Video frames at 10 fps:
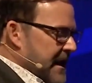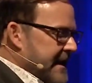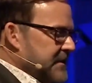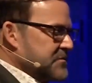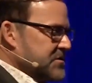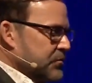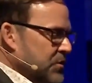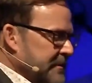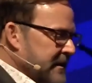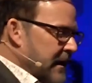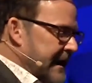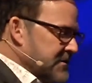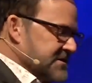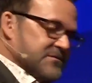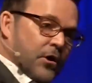And it was a room in our
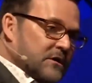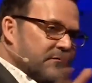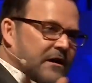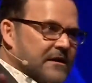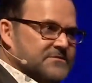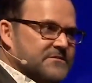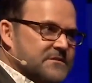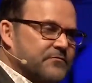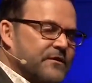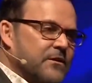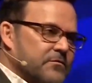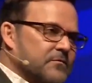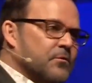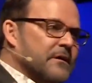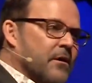houses, all of our houses, if we know the
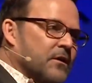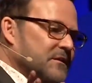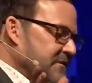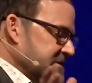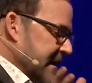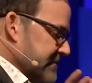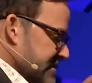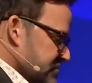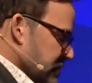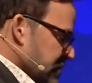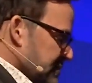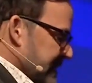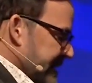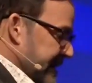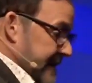Lord. All of us have this room.
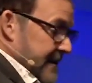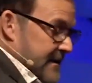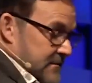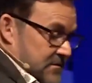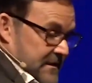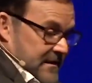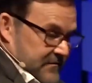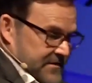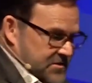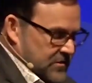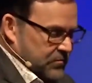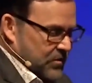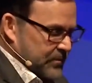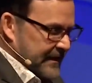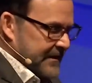And it looked like a physical
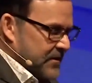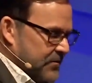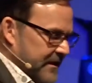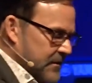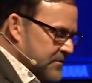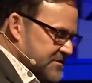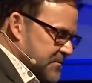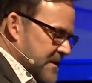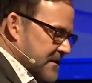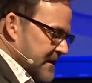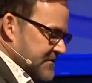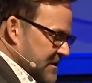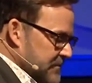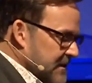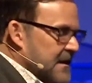room, but I know that it was speaking of
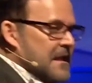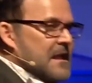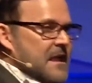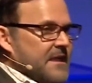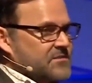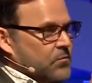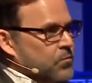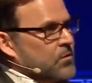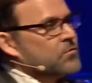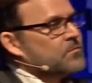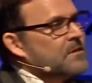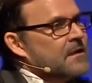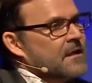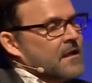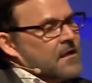something. It's a room
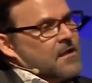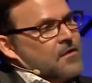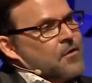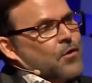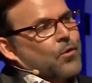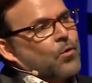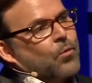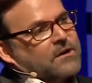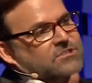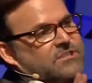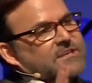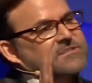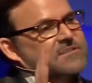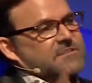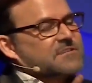where
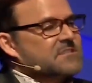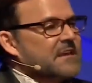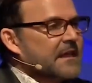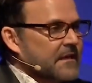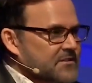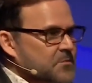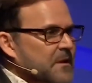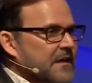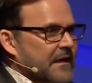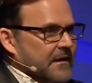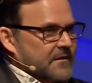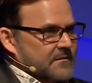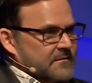Jesus is sitting, speaking